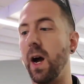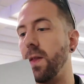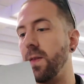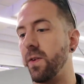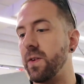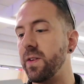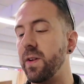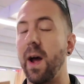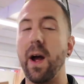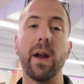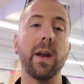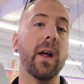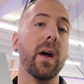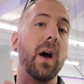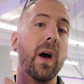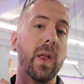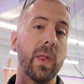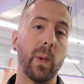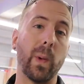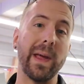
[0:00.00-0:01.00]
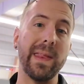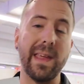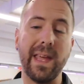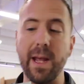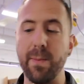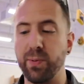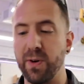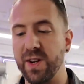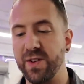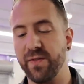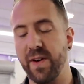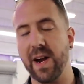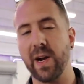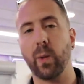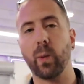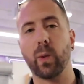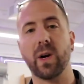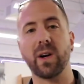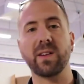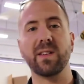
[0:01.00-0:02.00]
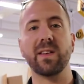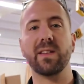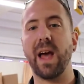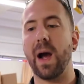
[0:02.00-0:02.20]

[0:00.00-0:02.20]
other side. The way the heat press vinyl works is